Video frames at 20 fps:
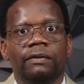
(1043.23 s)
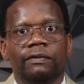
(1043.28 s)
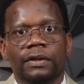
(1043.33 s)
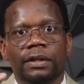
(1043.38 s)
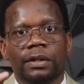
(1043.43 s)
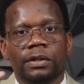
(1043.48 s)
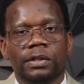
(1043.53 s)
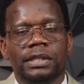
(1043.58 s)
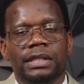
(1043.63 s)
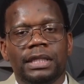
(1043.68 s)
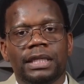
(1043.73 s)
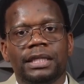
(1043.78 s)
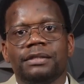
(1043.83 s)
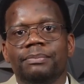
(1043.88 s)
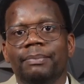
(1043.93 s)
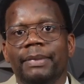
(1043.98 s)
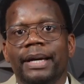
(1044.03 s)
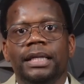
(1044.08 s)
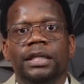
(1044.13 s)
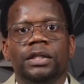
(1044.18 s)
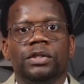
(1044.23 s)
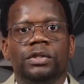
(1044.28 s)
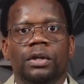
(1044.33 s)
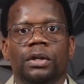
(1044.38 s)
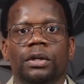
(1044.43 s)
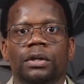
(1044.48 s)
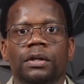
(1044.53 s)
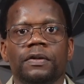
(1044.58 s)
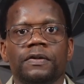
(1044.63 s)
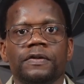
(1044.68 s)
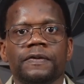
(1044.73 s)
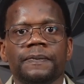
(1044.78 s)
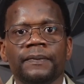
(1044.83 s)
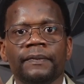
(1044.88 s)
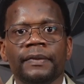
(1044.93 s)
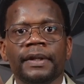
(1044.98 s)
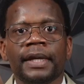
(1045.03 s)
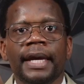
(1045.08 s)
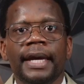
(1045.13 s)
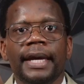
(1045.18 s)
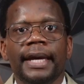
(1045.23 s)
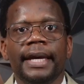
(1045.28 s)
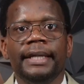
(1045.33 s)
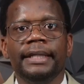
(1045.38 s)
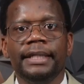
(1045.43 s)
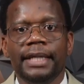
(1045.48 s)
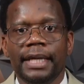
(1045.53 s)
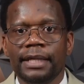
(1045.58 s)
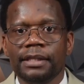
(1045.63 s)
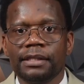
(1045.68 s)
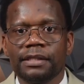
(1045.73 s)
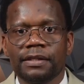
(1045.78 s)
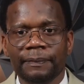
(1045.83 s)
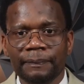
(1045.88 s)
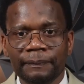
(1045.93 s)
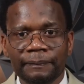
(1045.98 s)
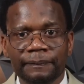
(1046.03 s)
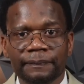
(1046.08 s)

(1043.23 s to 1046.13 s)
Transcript: of those 6 money circles. And yes,